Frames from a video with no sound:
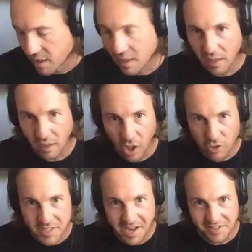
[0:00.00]

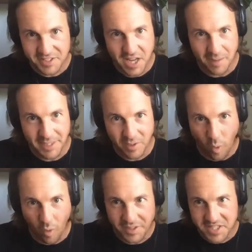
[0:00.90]
lockdown is coming,
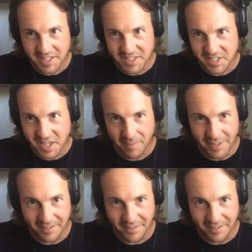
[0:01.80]
quarantine is coming.